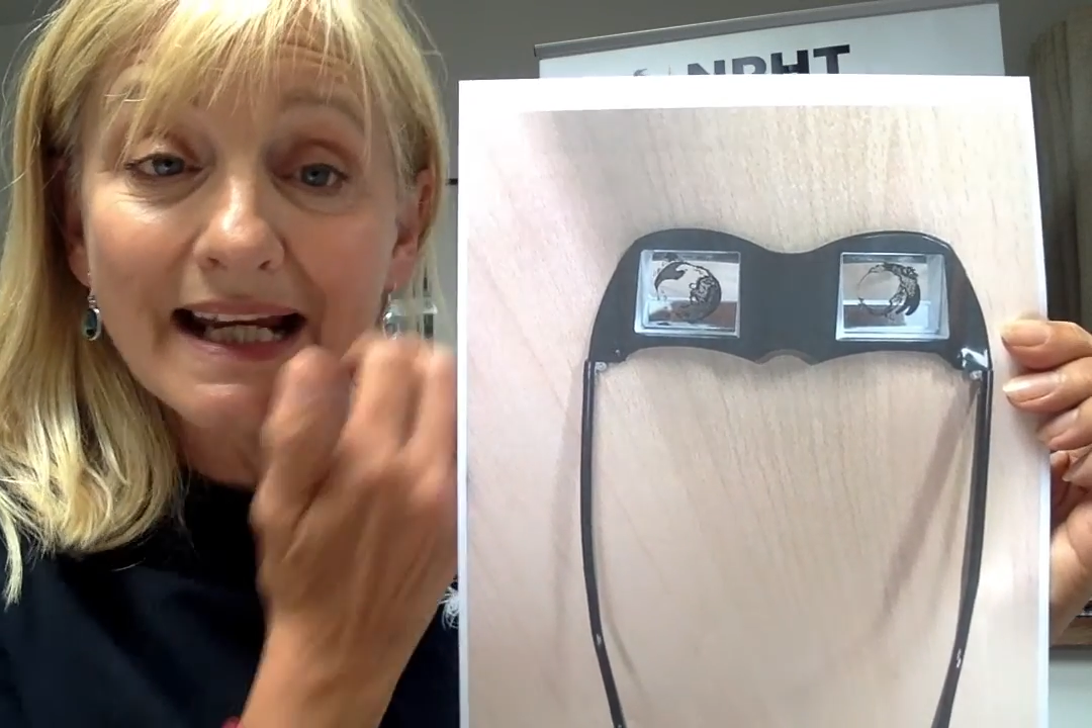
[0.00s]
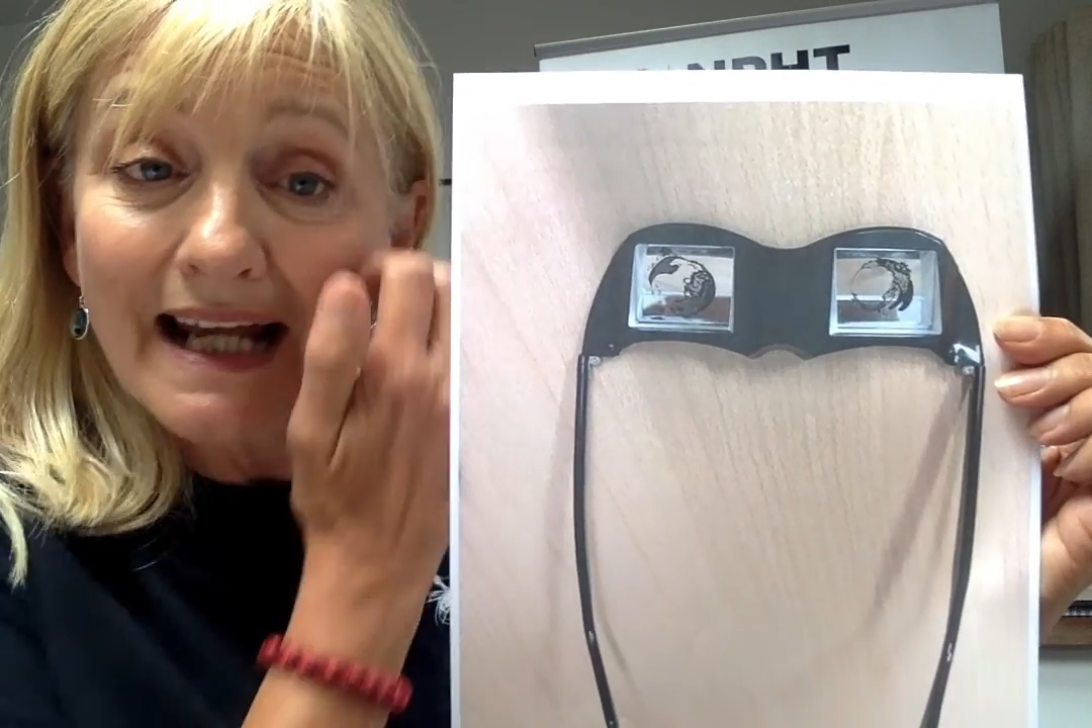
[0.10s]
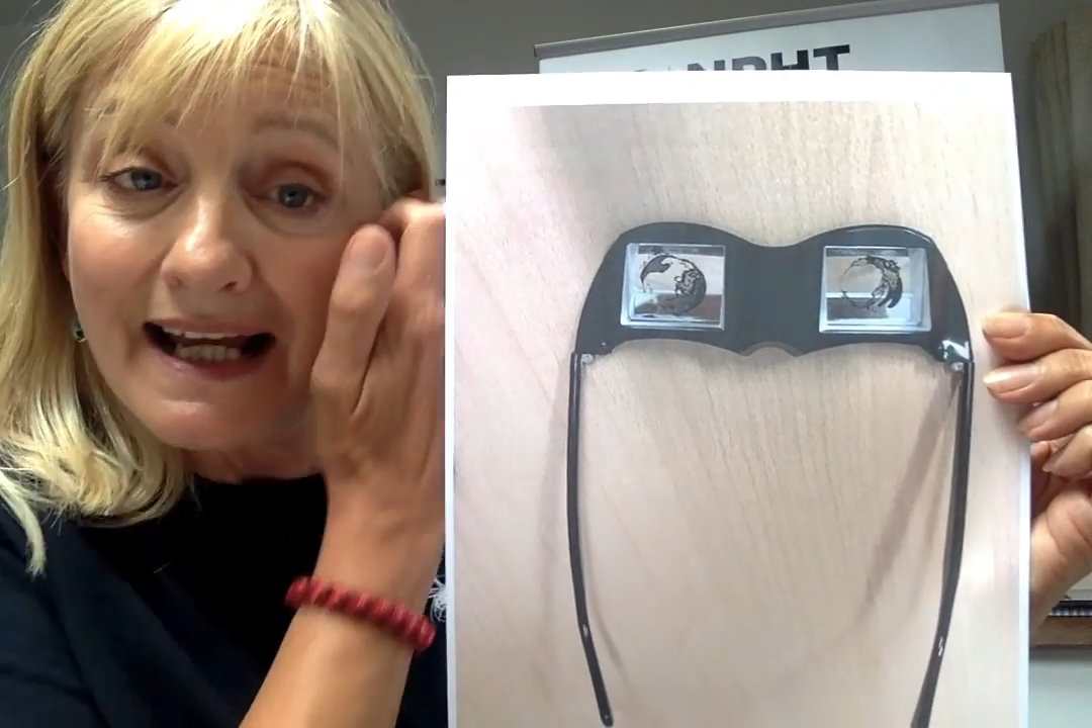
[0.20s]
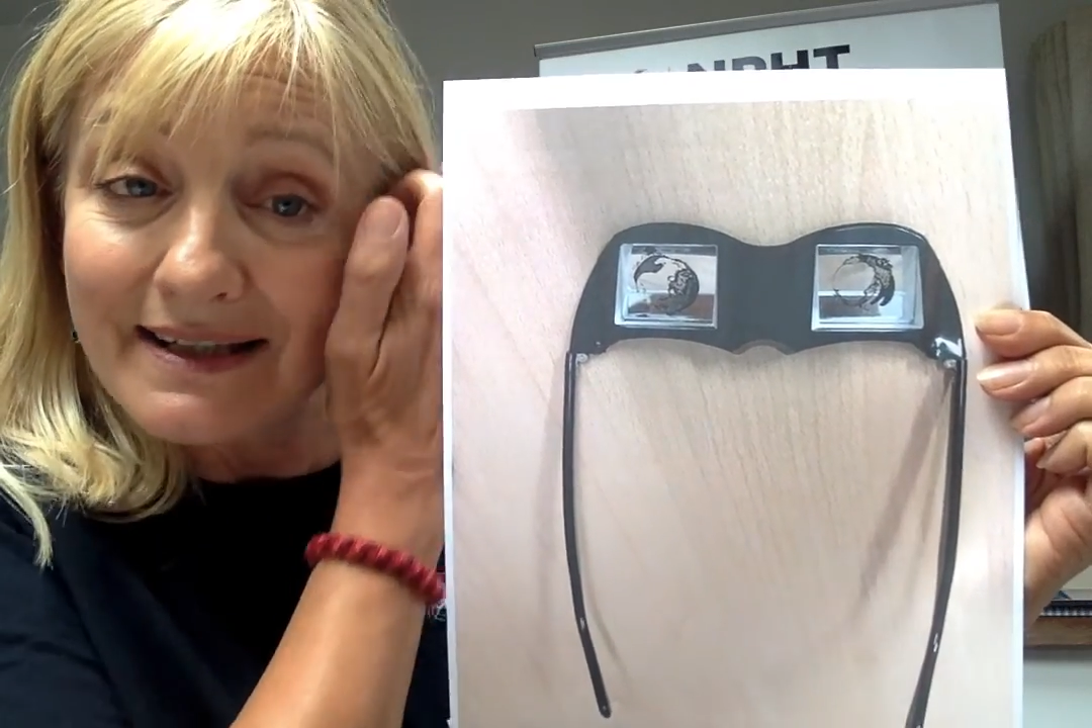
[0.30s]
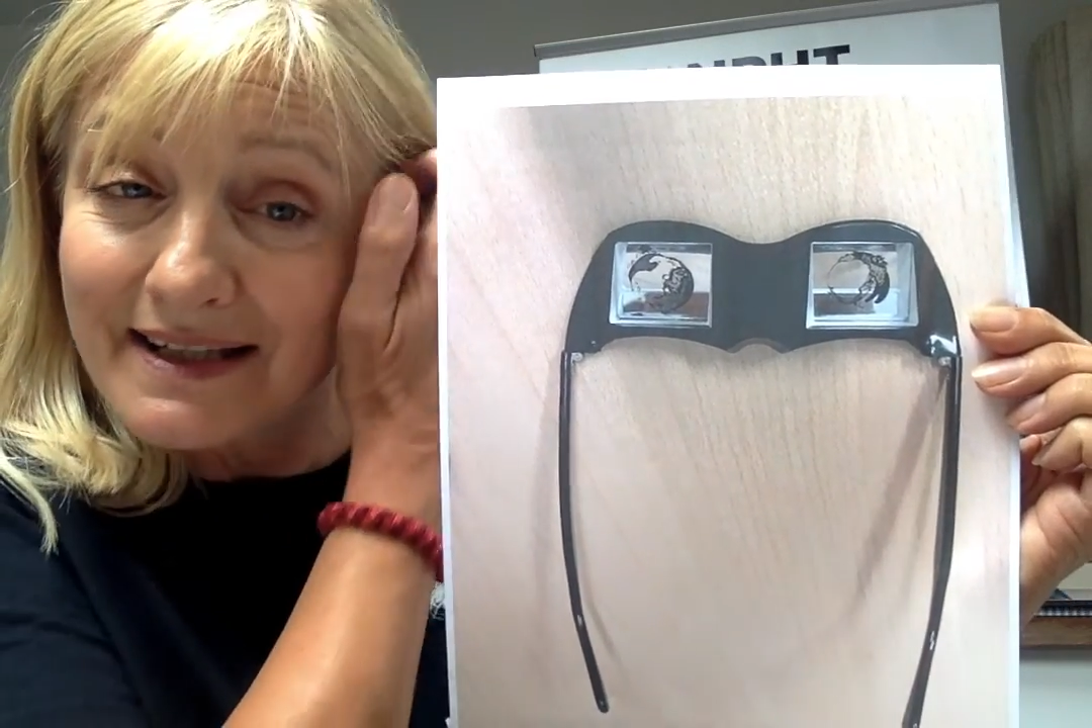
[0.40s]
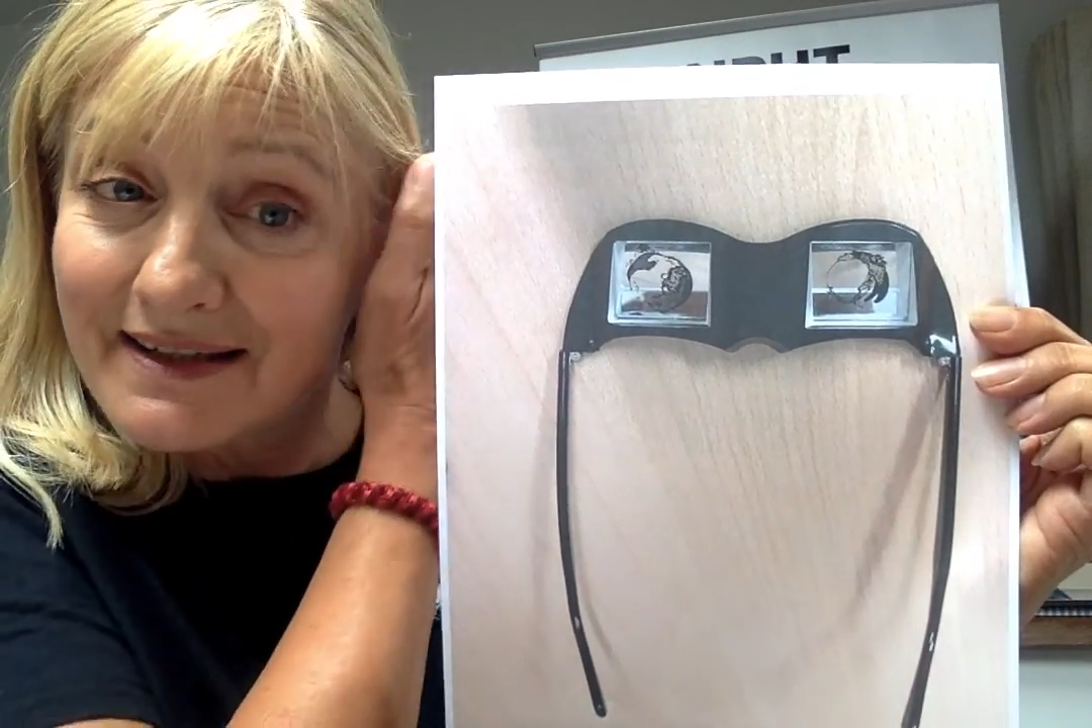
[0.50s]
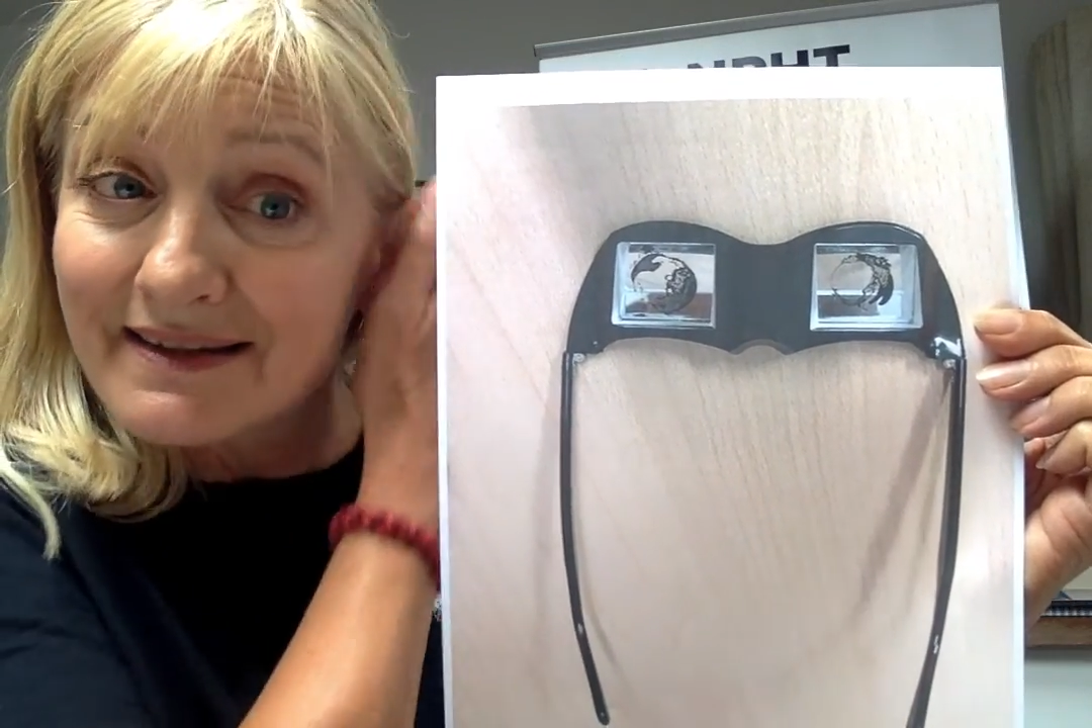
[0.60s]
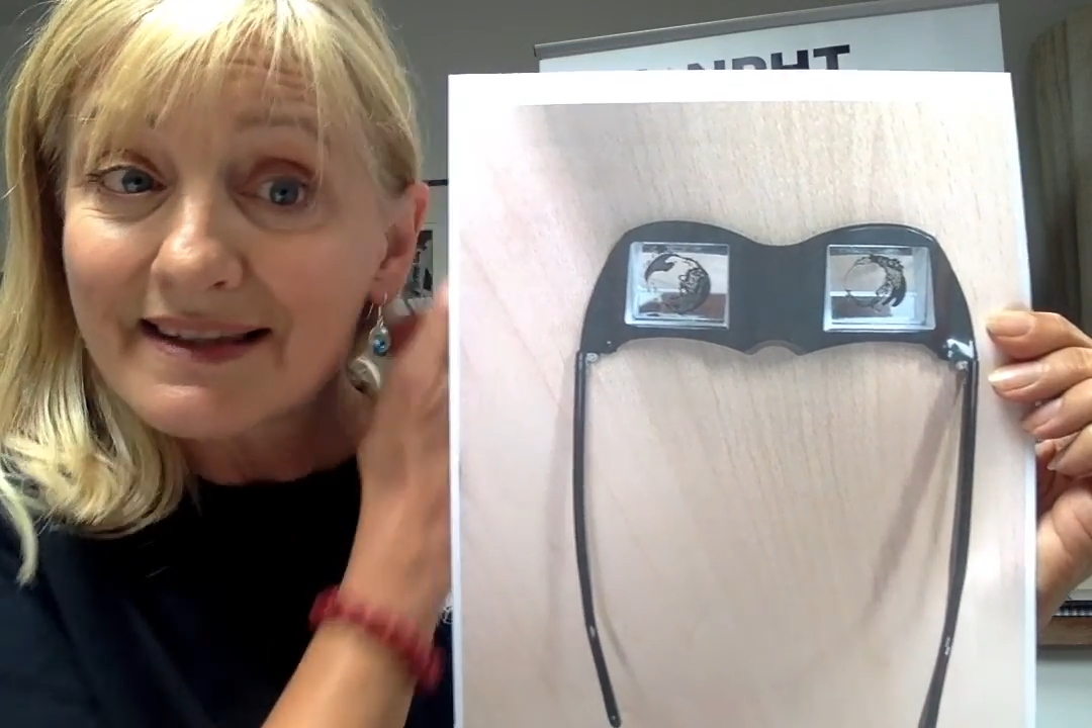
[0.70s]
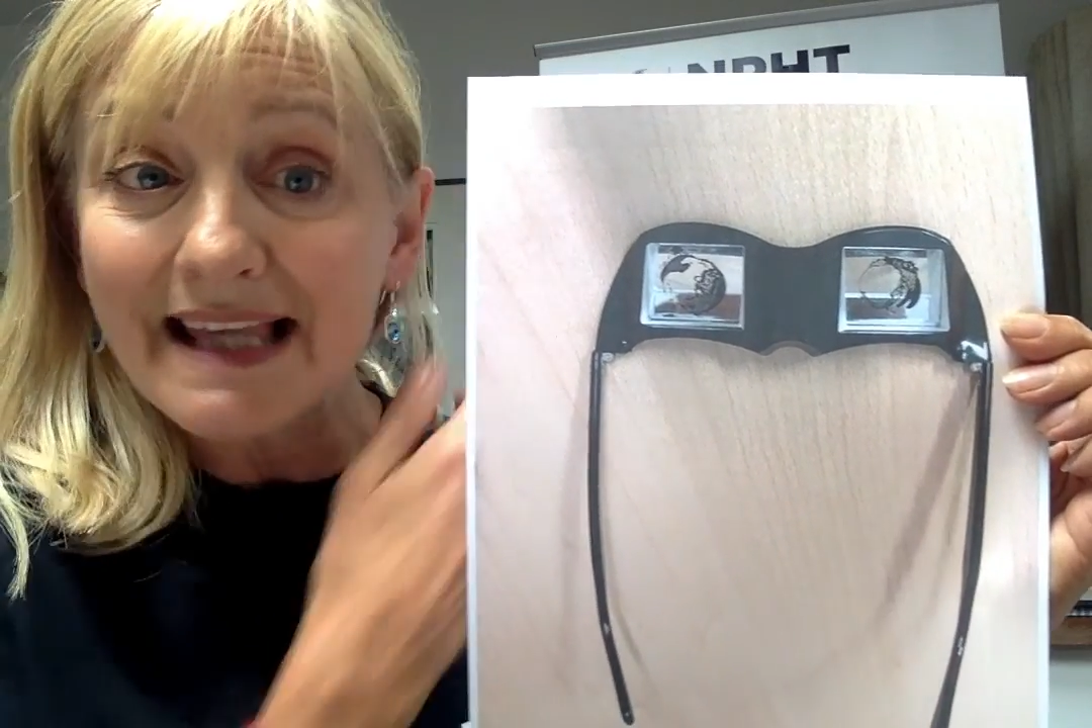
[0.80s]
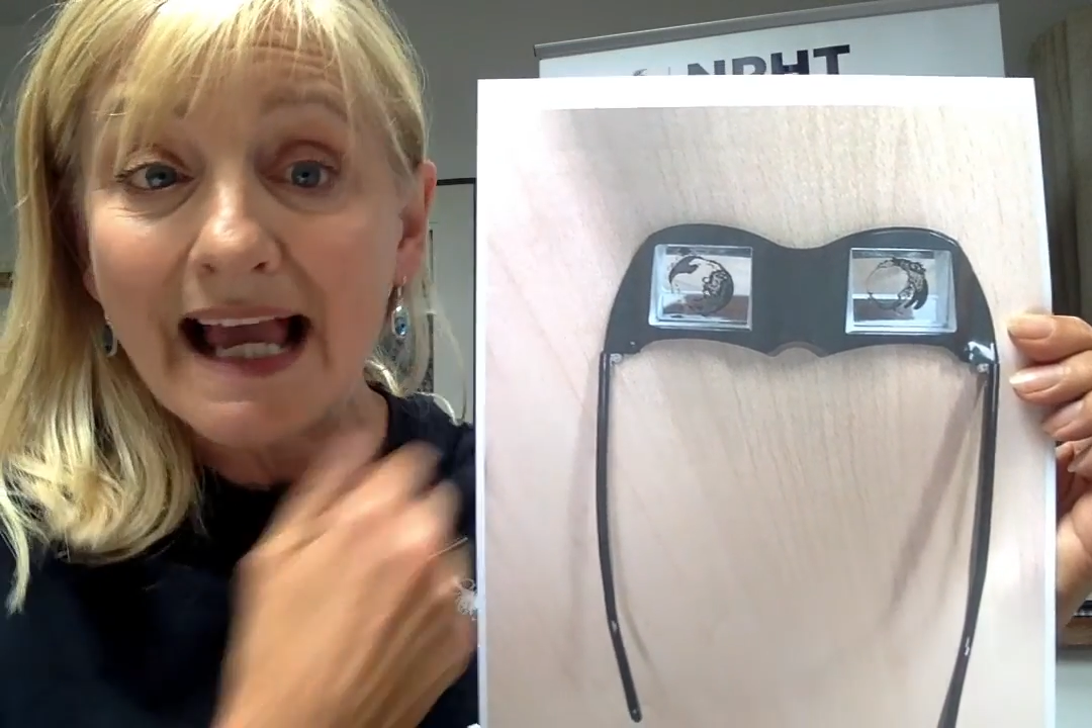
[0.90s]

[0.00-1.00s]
landings